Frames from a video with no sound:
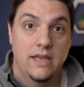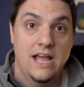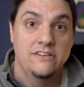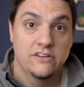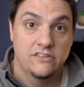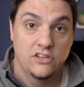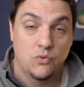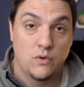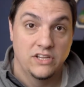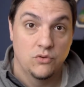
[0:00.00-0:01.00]
Enter the
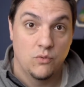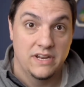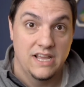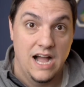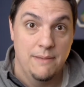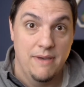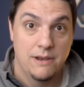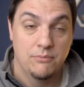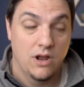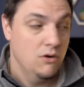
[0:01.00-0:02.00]
2020
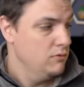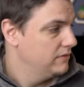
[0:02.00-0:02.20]
iPad Pro.